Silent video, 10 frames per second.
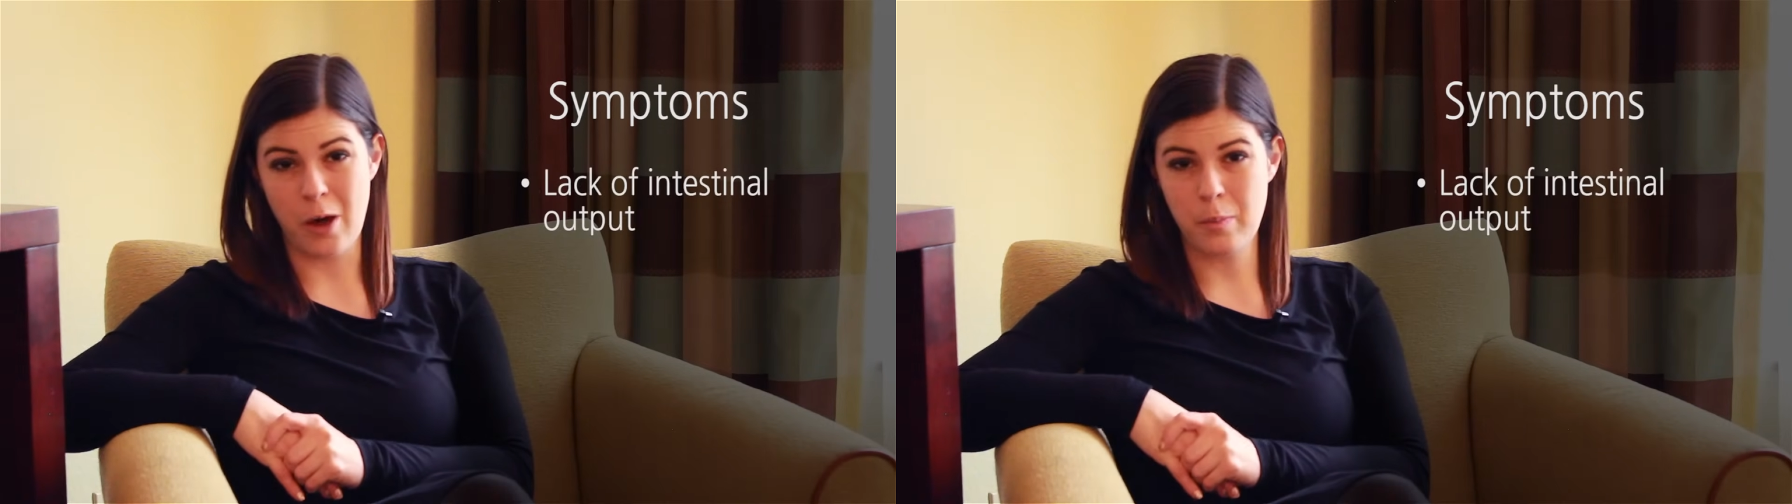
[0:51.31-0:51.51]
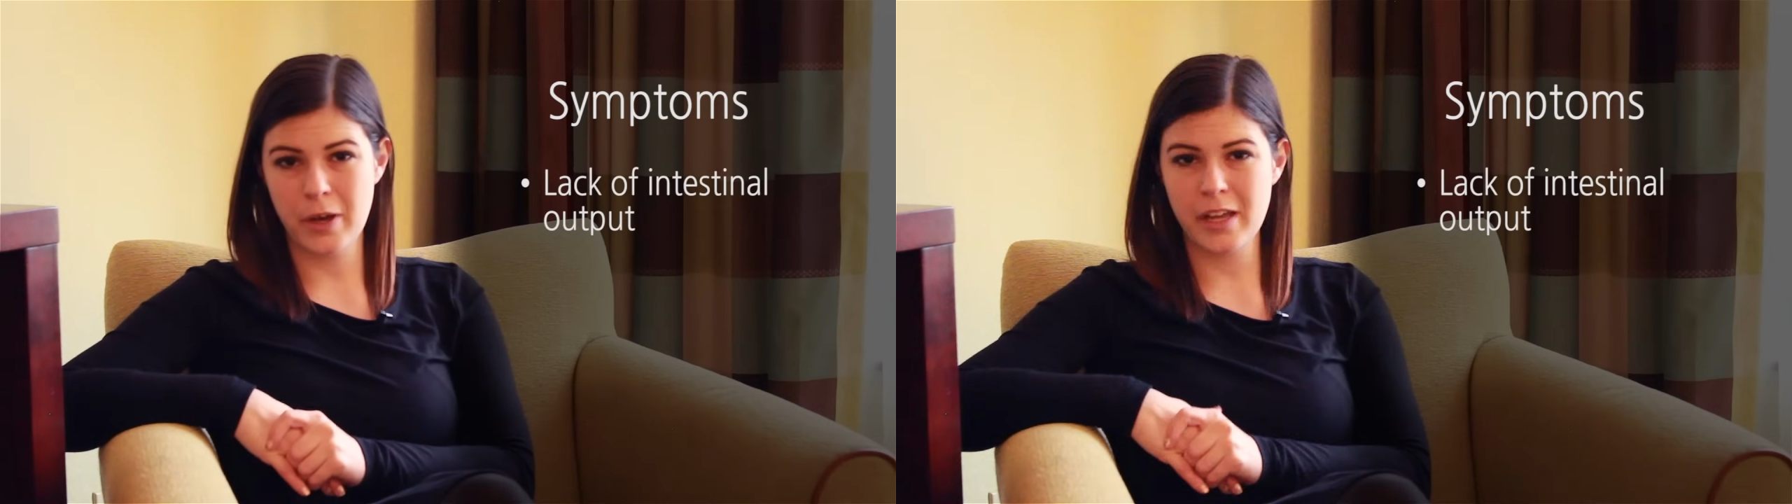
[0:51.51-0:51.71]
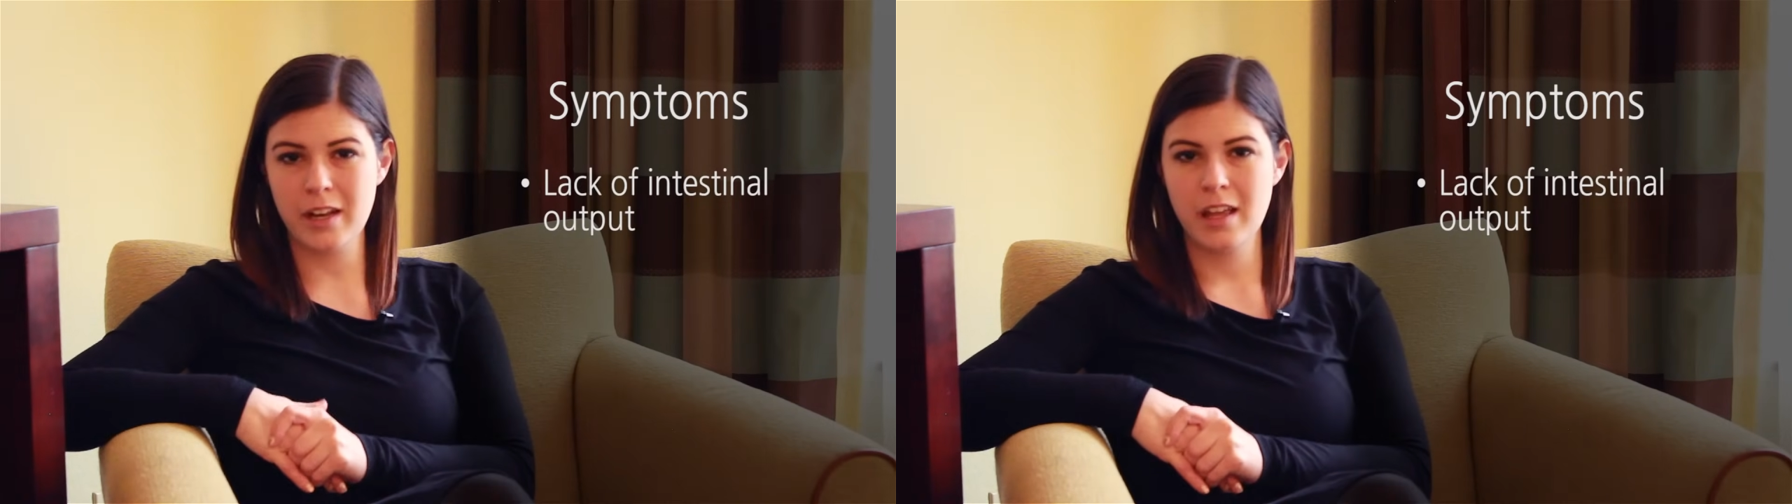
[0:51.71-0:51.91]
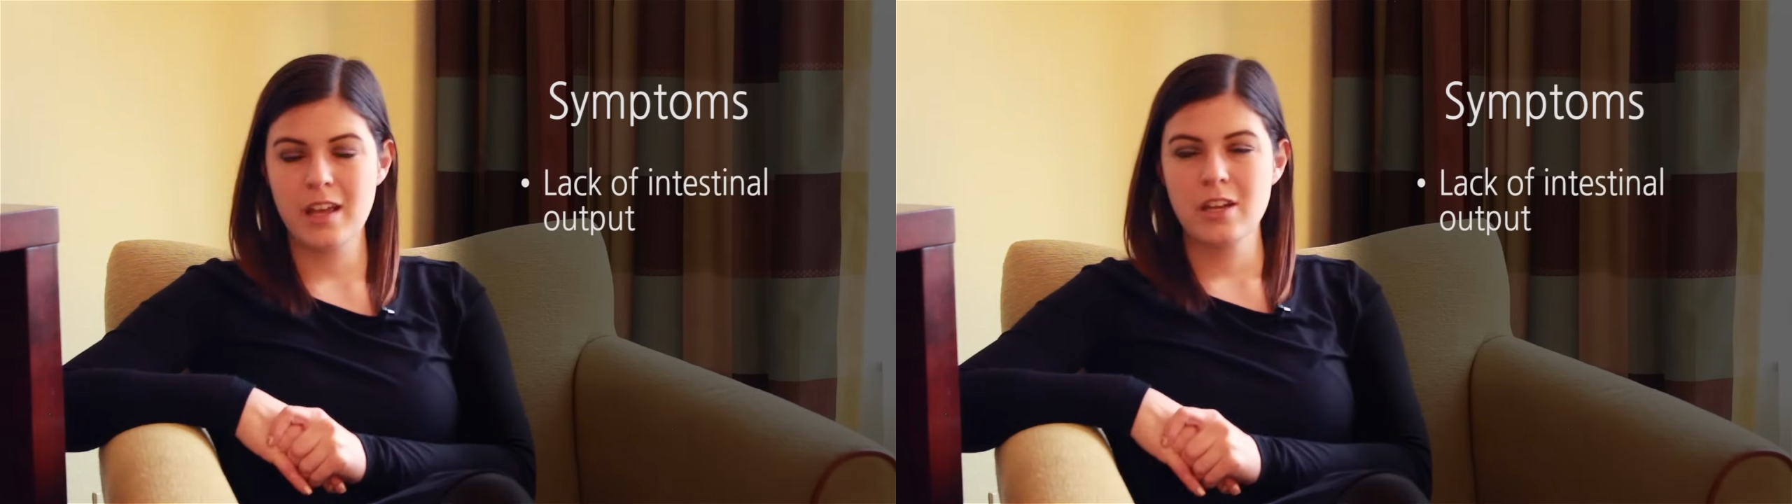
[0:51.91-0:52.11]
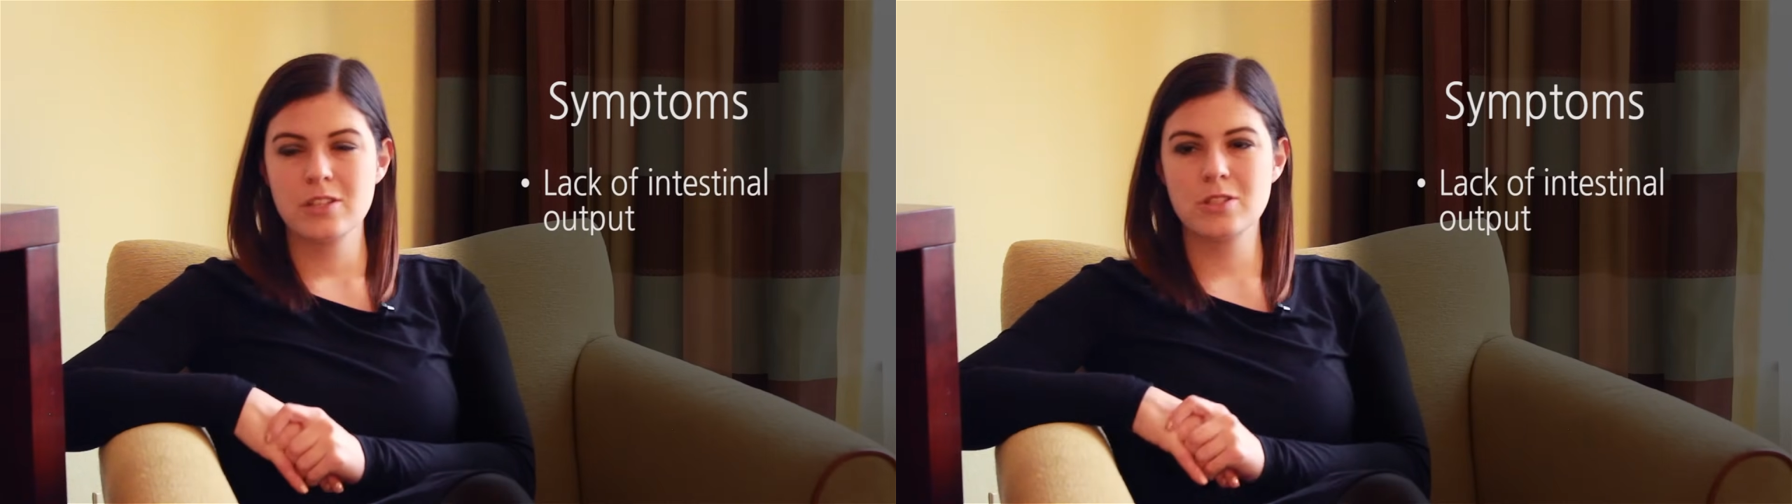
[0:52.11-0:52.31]
output.
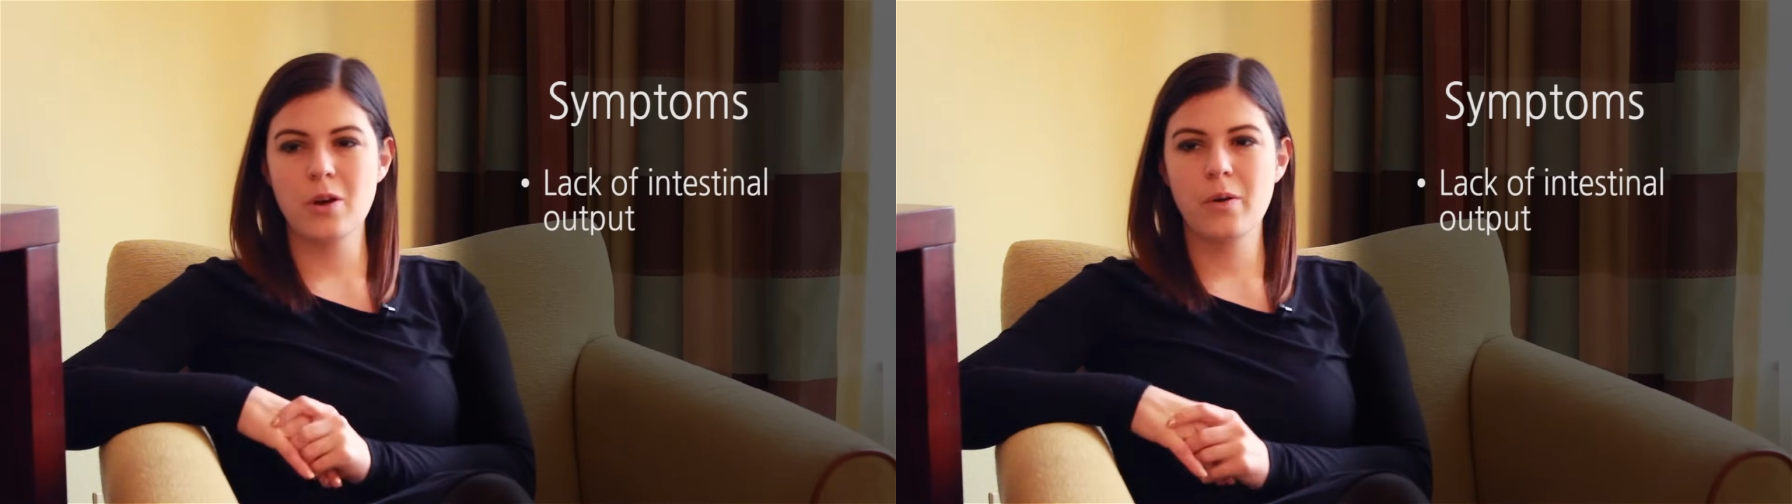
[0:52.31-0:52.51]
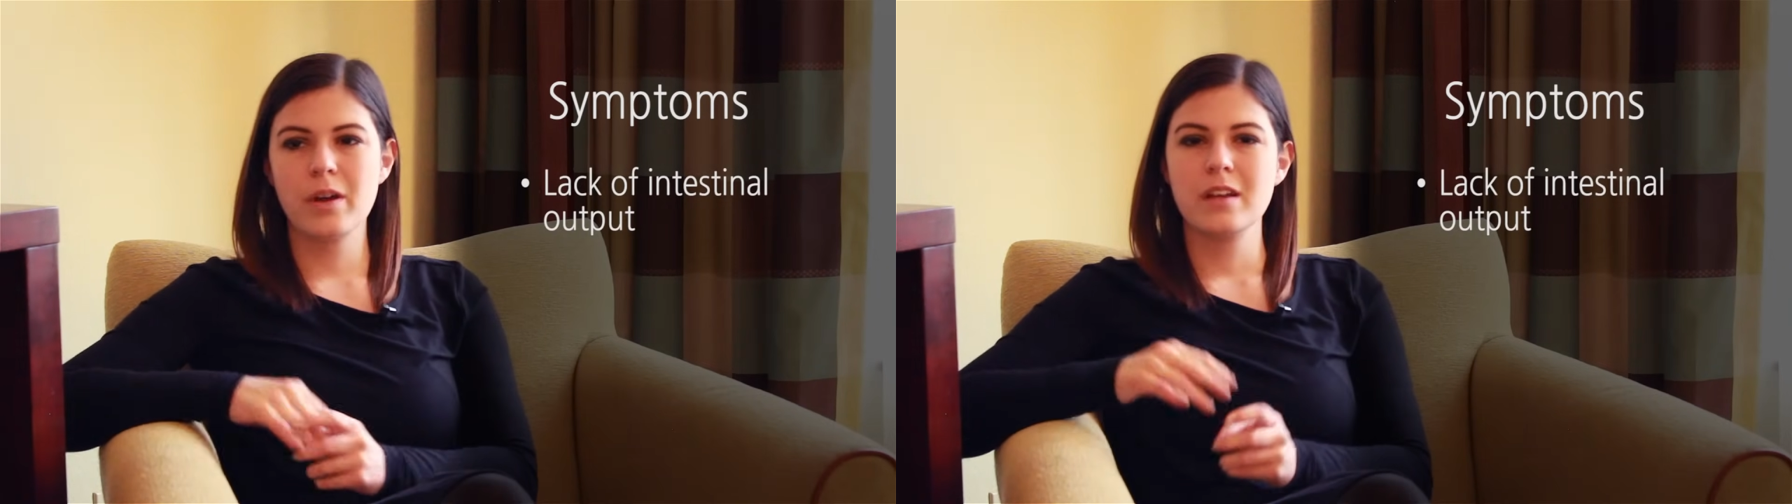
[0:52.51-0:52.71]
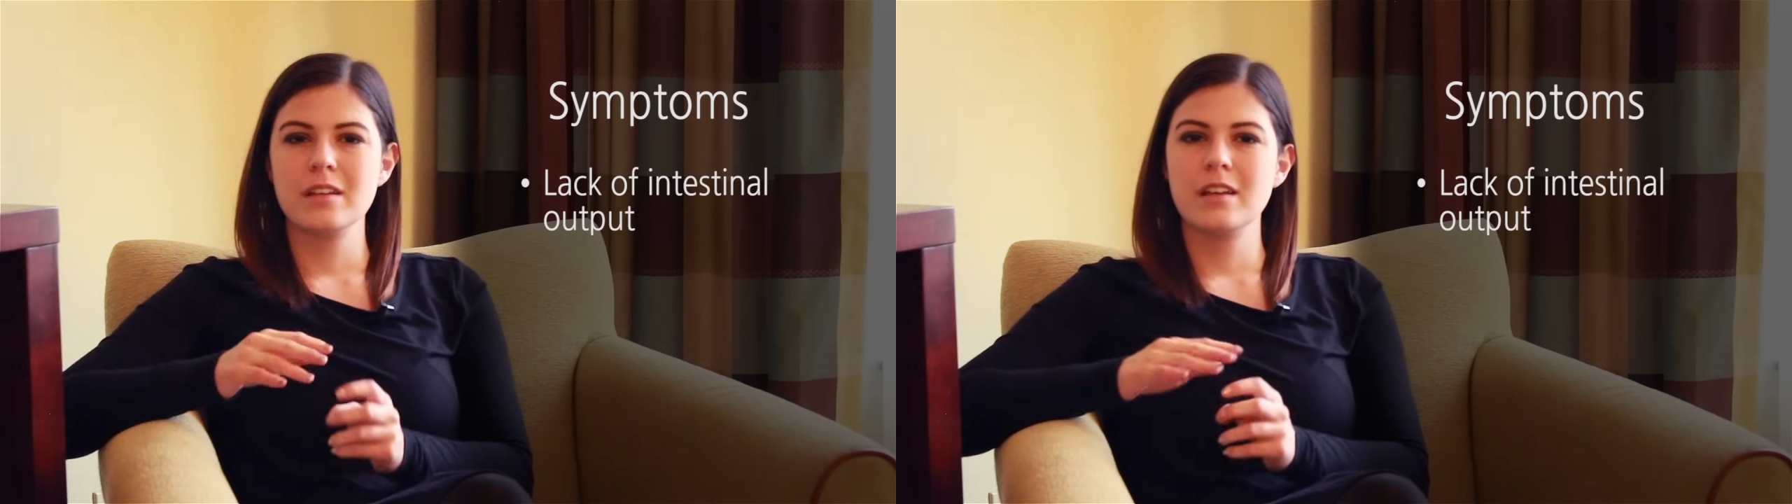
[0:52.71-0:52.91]
So